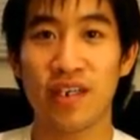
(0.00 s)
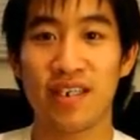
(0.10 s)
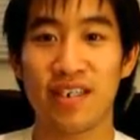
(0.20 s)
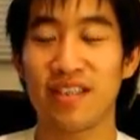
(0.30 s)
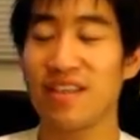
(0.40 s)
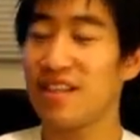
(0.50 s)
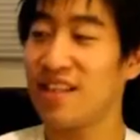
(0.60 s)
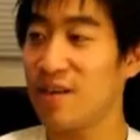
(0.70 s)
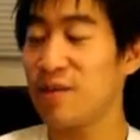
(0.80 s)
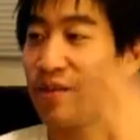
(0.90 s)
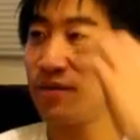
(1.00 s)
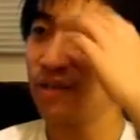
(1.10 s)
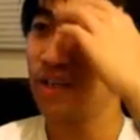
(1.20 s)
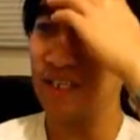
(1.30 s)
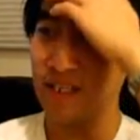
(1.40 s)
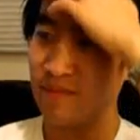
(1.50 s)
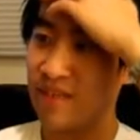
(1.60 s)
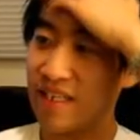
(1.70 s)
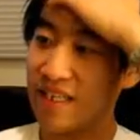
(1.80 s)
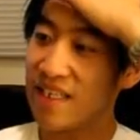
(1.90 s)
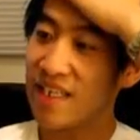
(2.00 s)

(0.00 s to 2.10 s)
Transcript: That was really something.